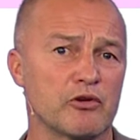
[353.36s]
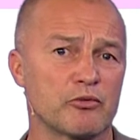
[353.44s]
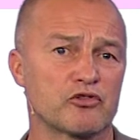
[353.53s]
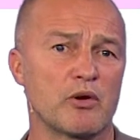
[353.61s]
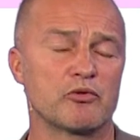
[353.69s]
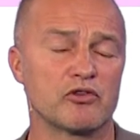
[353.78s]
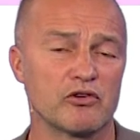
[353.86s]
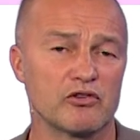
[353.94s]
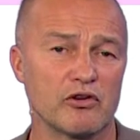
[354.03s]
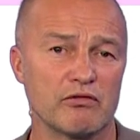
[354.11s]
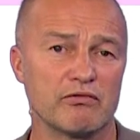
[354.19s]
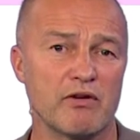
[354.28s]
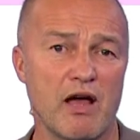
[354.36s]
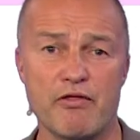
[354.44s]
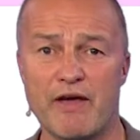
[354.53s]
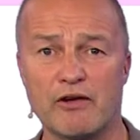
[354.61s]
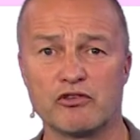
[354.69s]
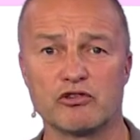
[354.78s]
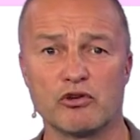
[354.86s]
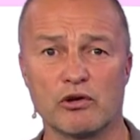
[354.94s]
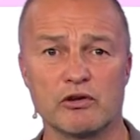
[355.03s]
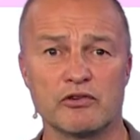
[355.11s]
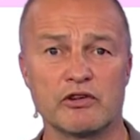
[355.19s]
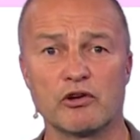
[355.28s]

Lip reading: subscriptions of $1,000